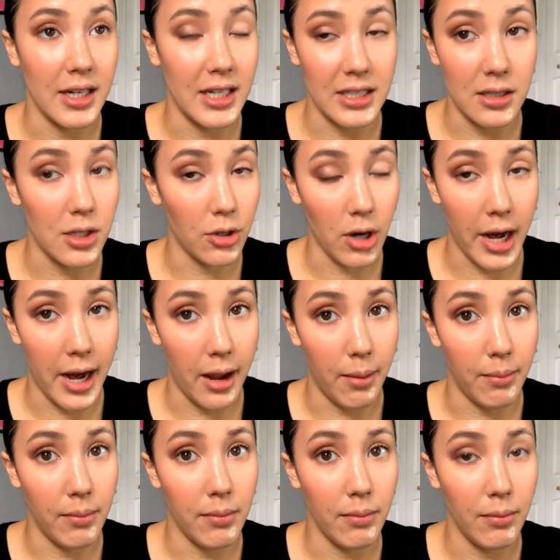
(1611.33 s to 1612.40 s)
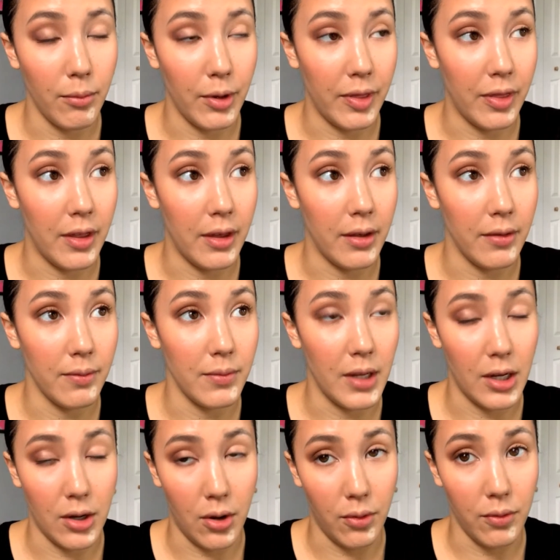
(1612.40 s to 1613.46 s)
Instagram with the,
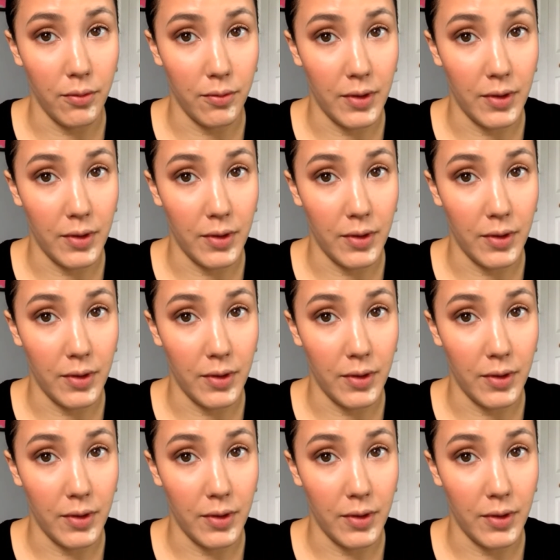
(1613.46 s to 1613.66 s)
you know,